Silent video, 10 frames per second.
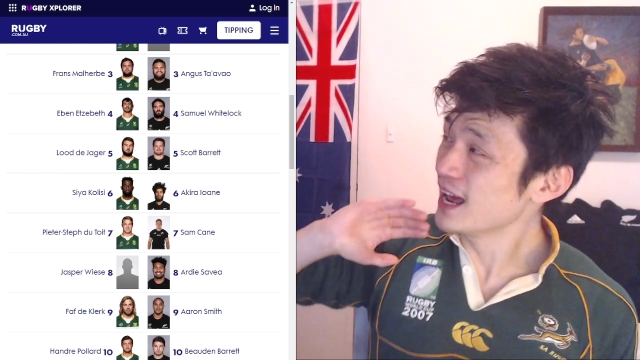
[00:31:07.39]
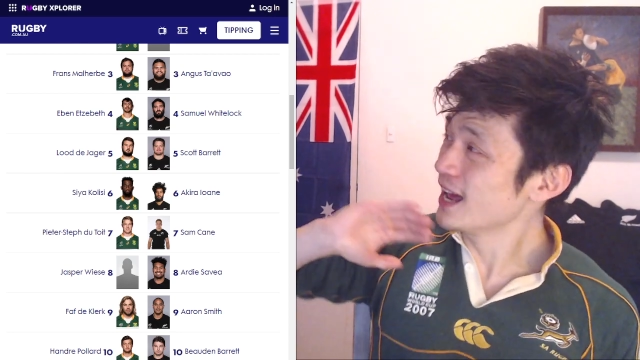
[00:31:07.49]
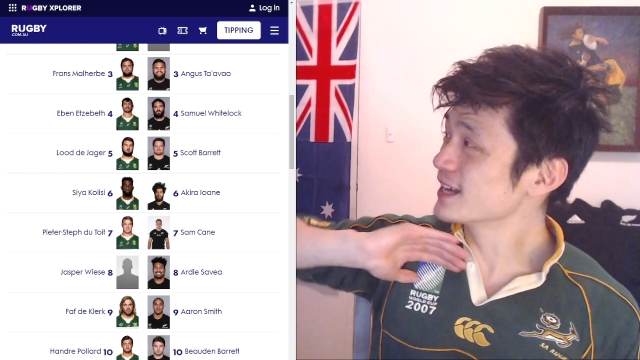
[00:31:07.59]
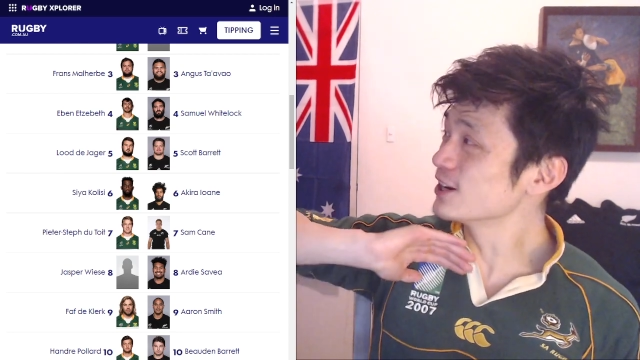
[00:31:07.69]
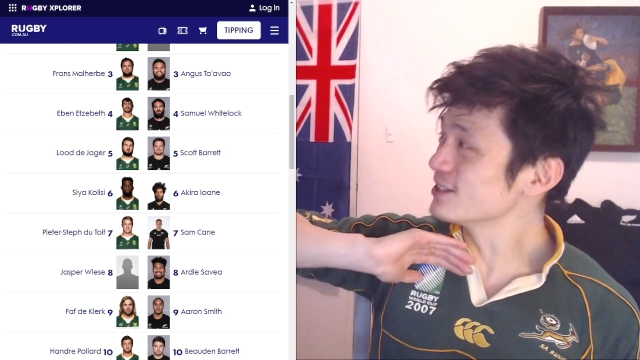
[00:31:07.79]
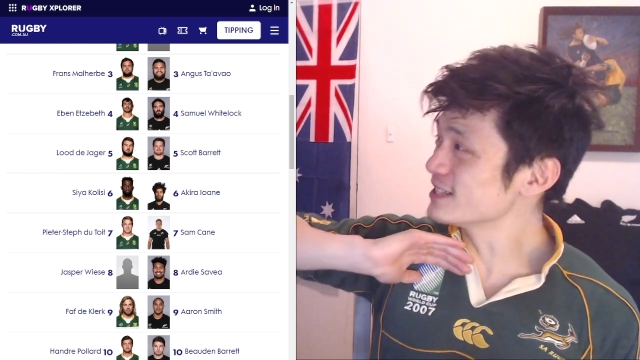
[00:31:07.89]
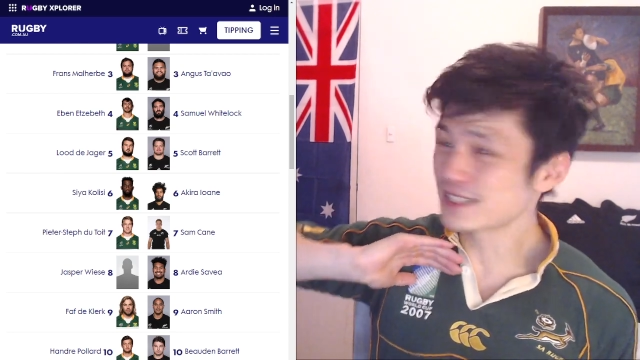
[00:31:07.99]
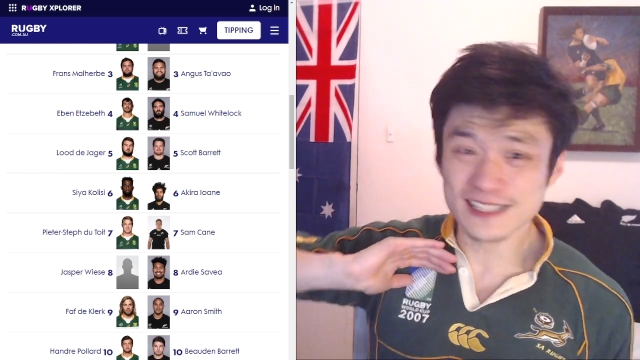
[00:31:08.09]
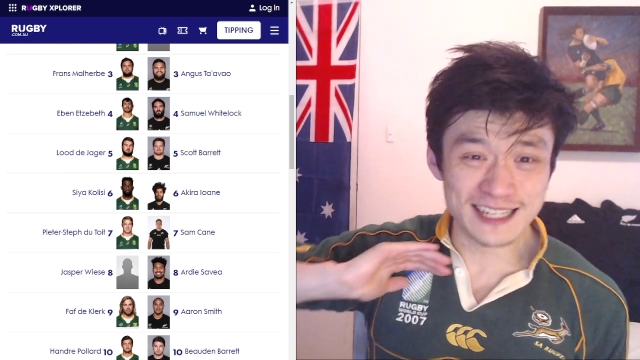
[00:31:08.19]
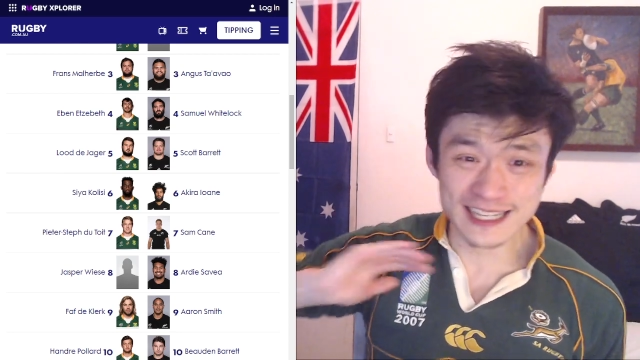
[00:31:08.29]
He could have
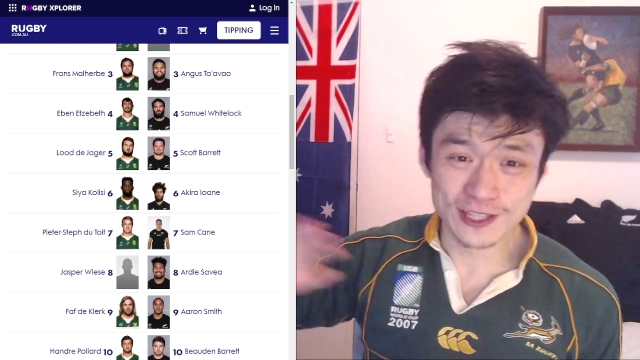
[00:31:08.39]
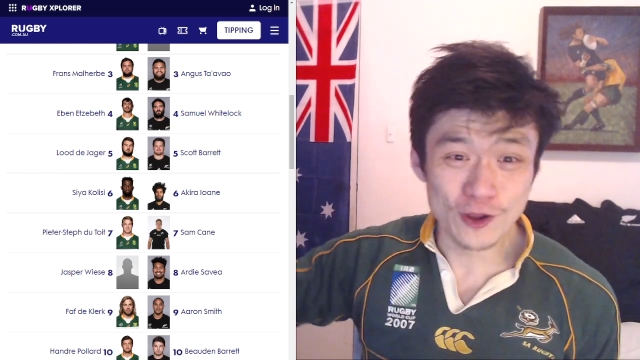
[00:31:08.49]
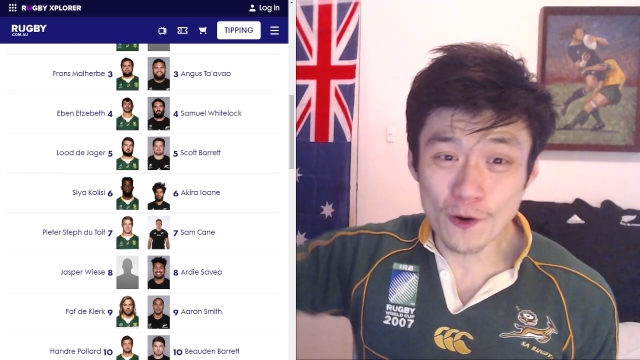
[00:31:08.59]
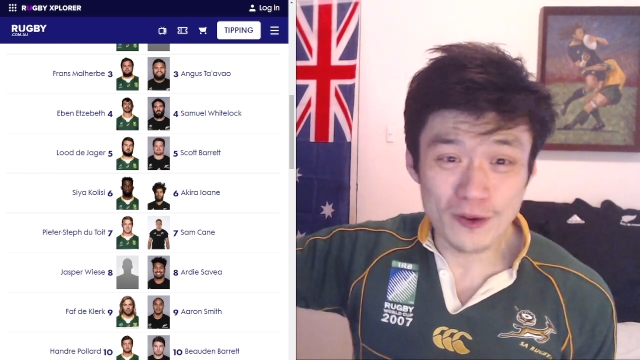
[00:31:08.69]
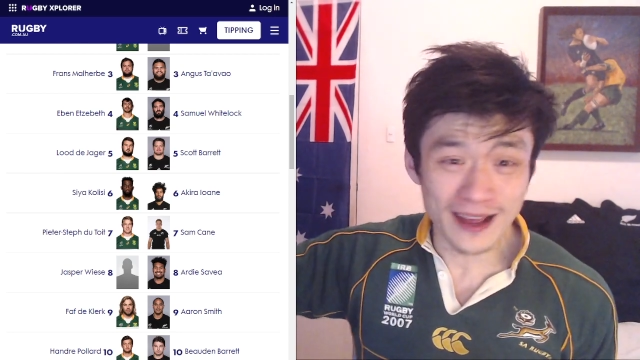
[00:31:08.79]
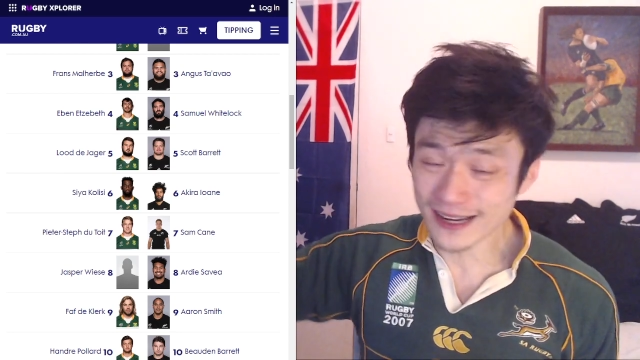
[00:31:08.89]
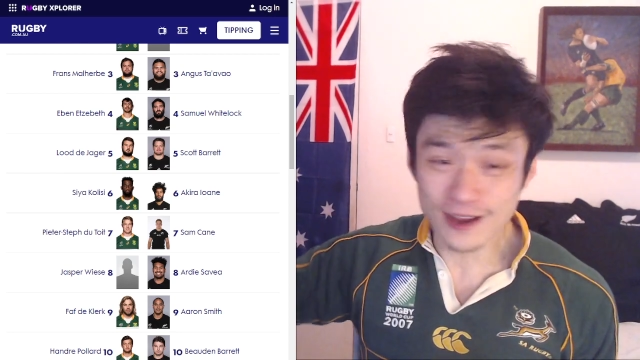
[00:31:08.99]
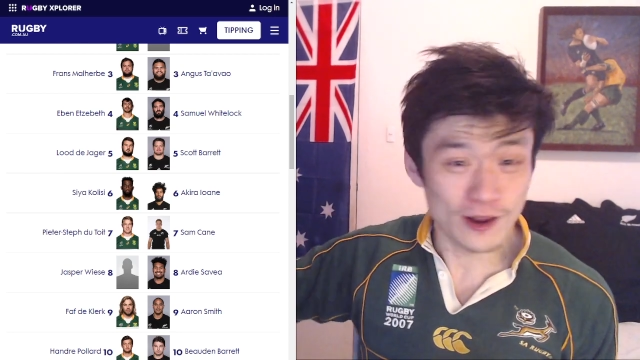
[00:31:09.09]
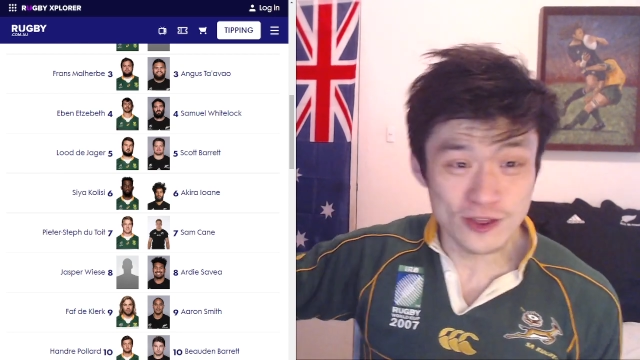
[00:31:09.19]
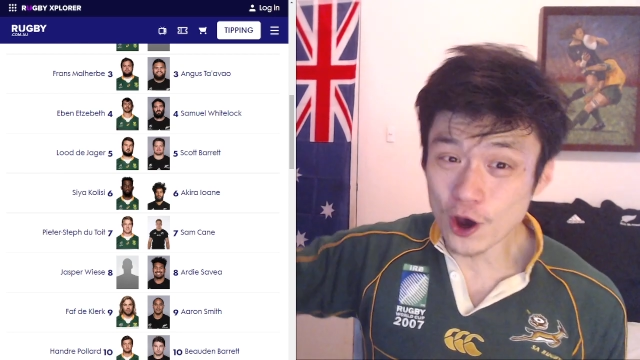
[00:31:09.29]
just normal, like
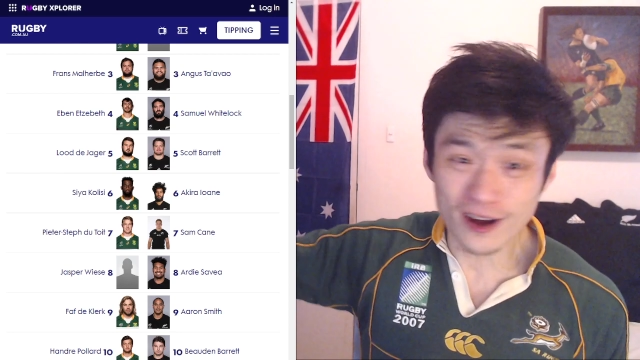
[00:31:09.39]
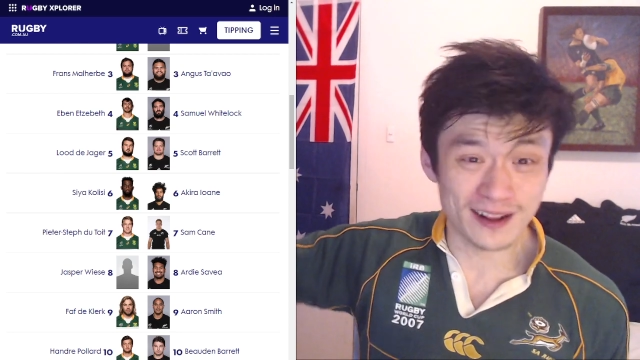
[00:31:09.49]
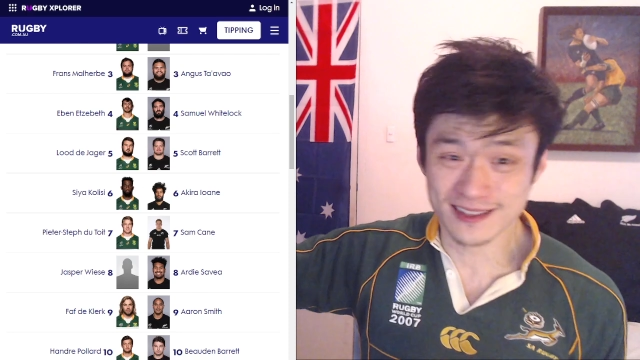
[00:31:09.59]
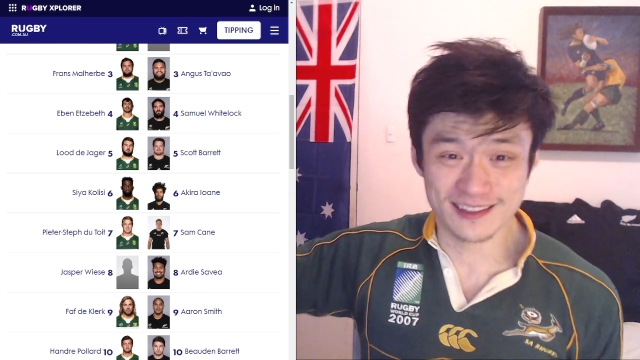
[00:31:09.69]
you'd not.